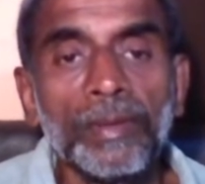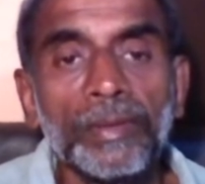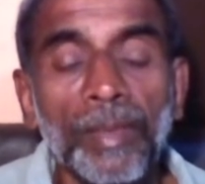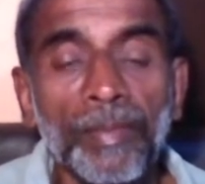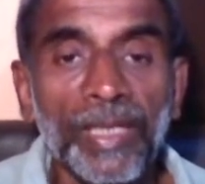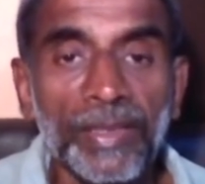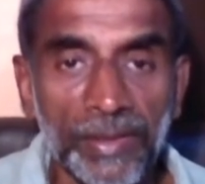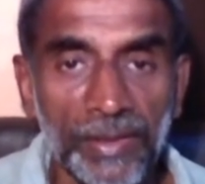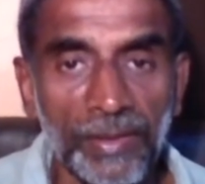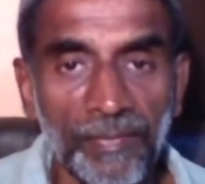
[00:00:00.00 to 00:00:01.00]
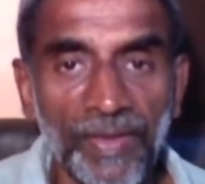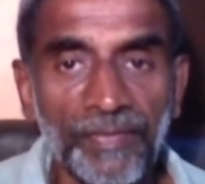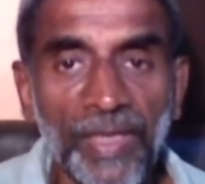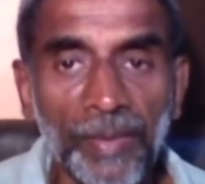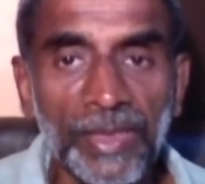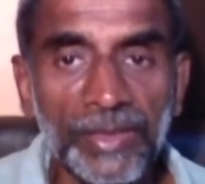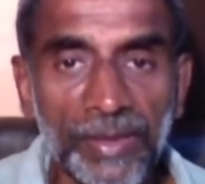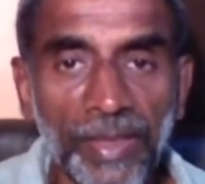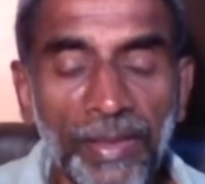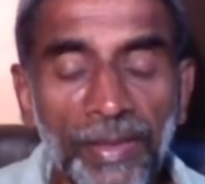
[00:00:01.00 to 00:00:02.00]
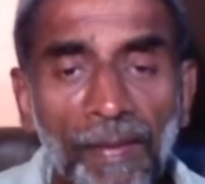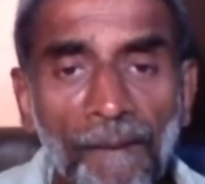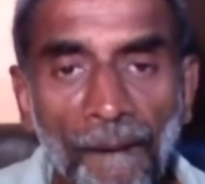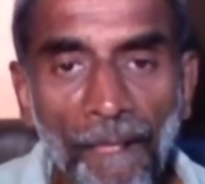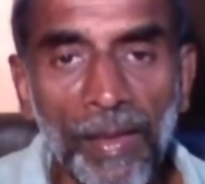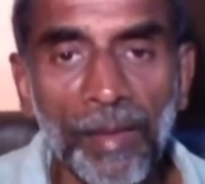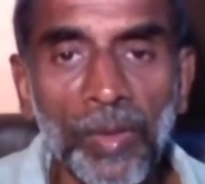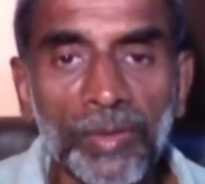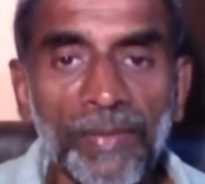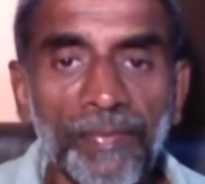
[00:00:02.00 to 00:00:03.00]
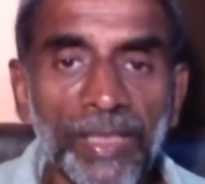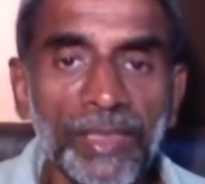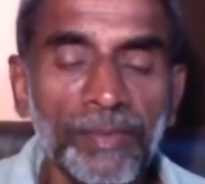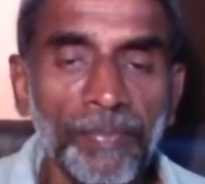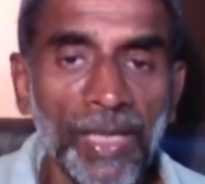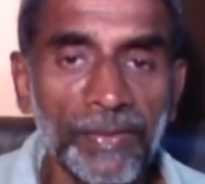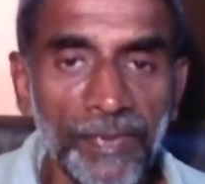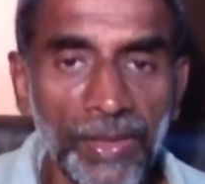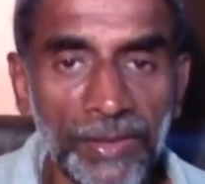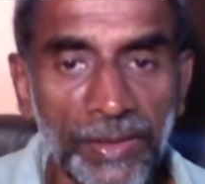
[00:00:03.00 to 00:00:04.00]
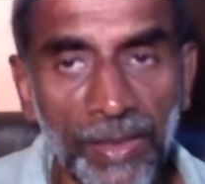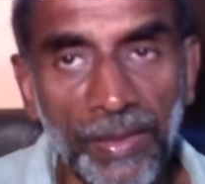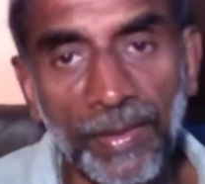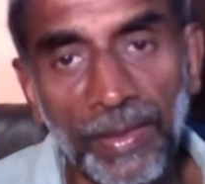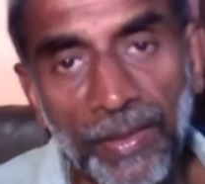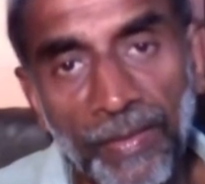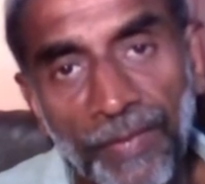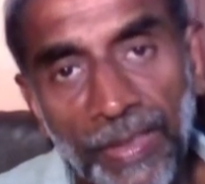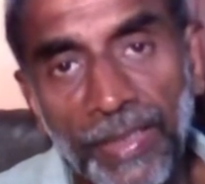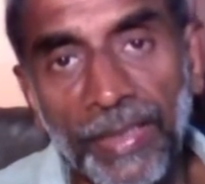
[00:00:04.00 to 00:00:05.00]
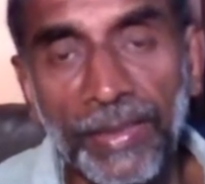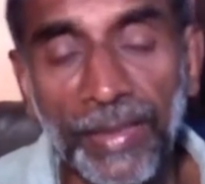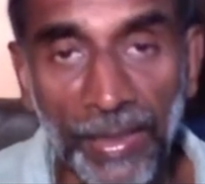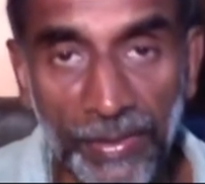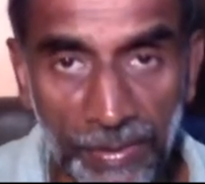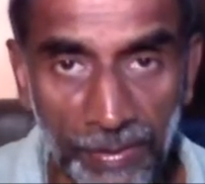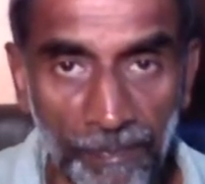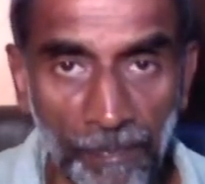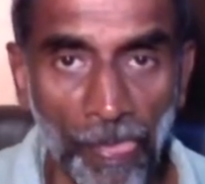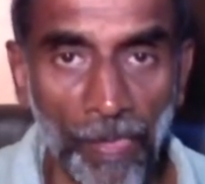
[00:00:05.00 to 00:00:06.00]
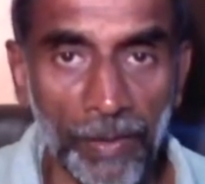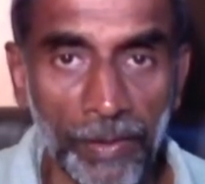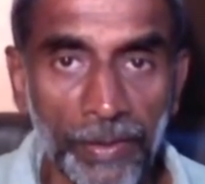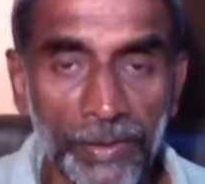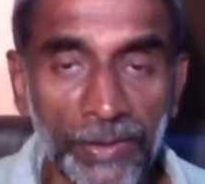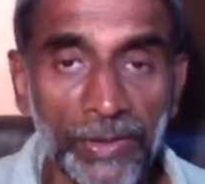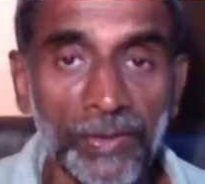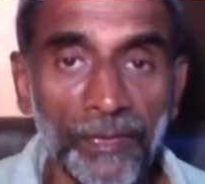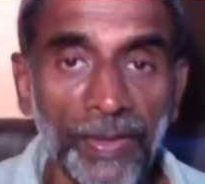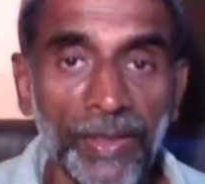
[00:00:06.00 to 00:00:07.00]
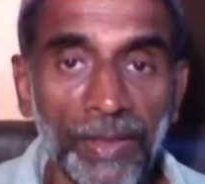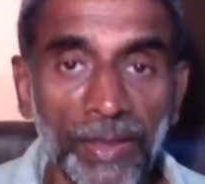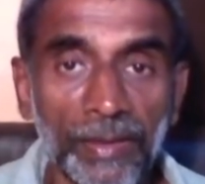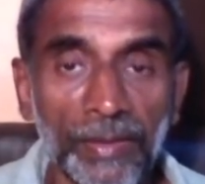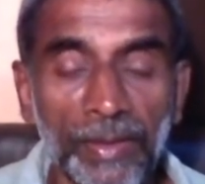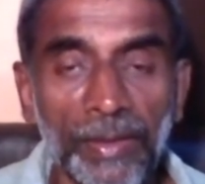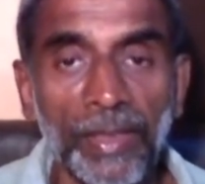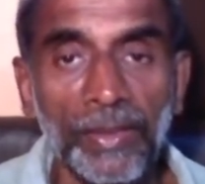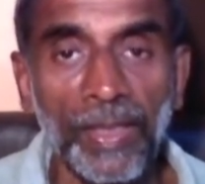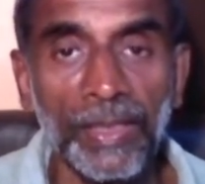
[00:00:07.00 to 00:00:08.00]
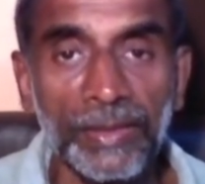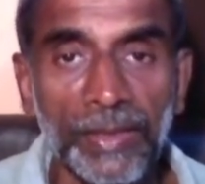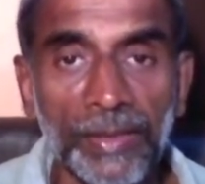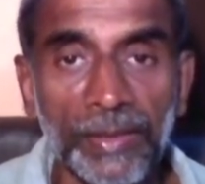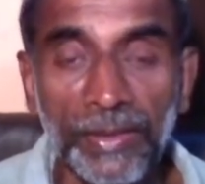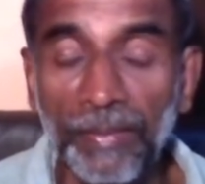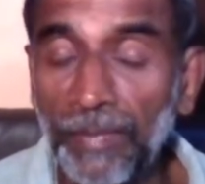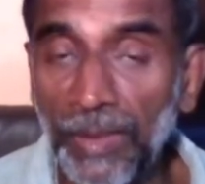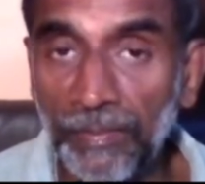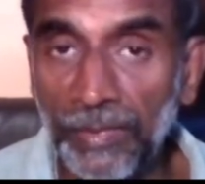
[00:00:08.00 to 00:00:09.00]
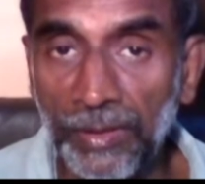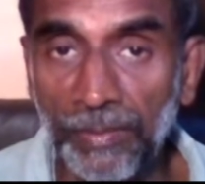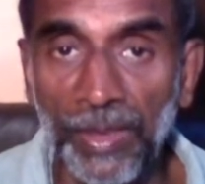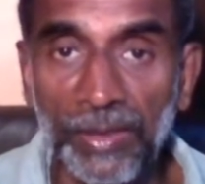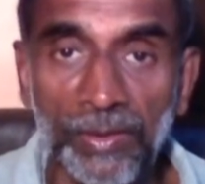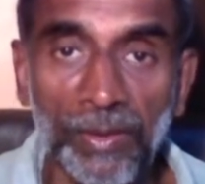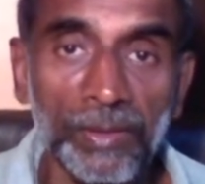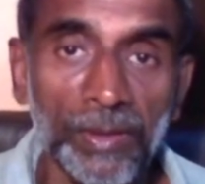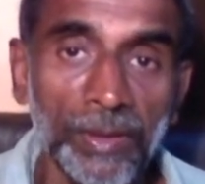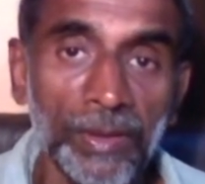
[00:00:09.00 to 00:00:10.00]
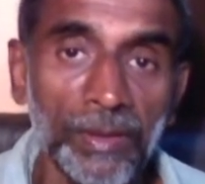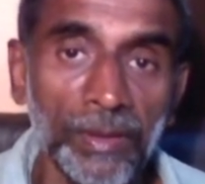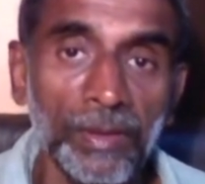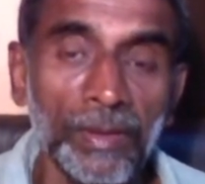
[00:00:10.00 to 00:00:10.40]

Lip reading: summarize what we have been saying about the various pathways and the effect that it has in schizophrenia, trying to understand the symptoms based on the